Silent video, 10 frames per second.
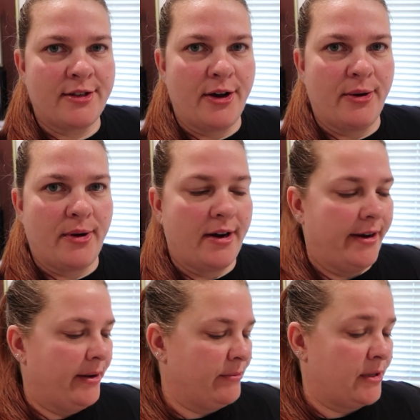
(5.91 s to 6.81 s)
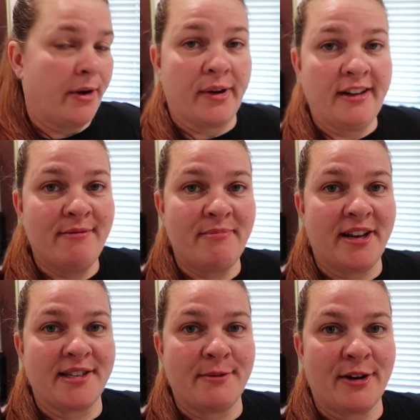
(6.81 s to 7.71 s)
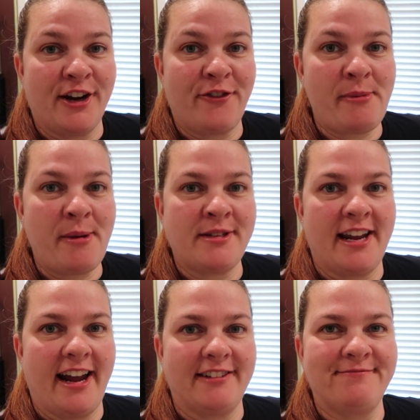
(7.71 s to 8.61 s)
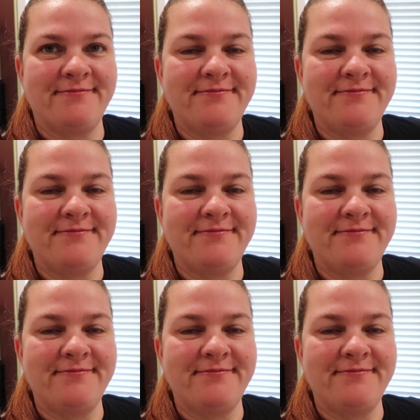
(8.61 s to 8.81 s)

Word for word: so I am sewing because I'm working from home today.